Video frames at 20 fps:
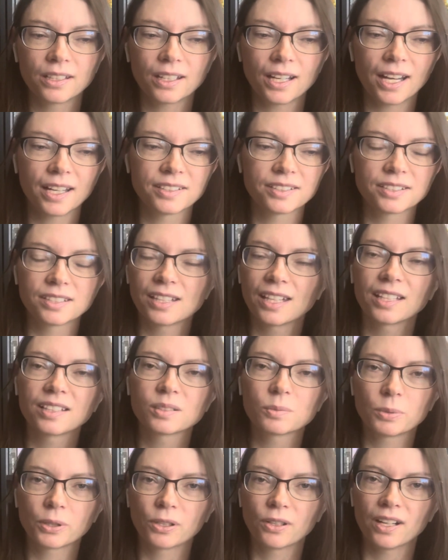as things
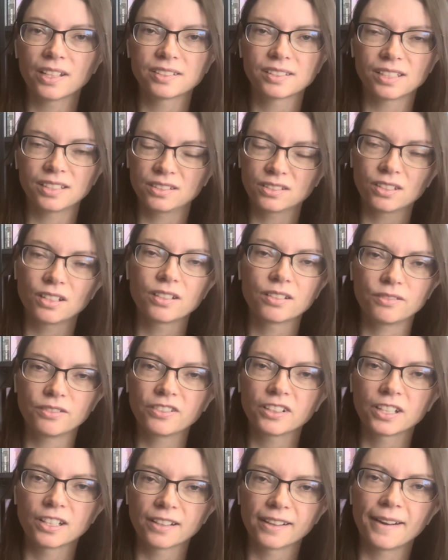progressed, I started
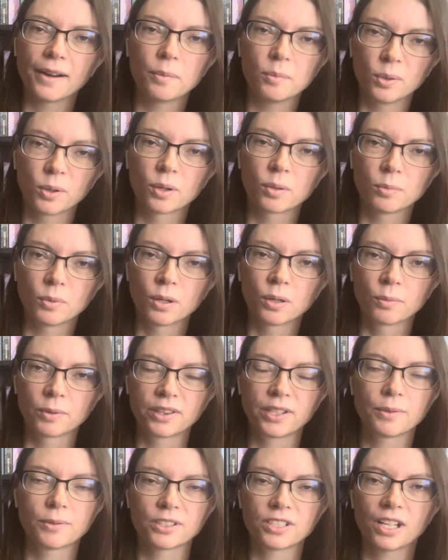figuring out more and more what
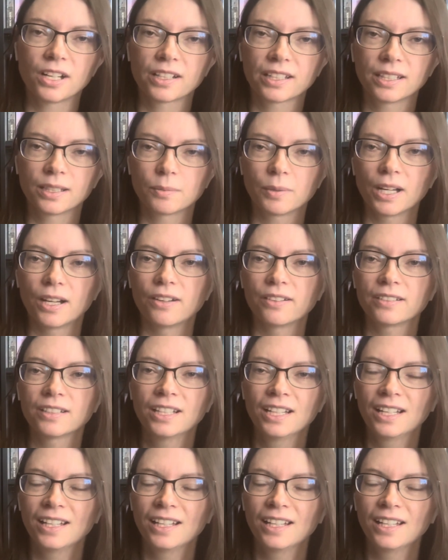they were talking about.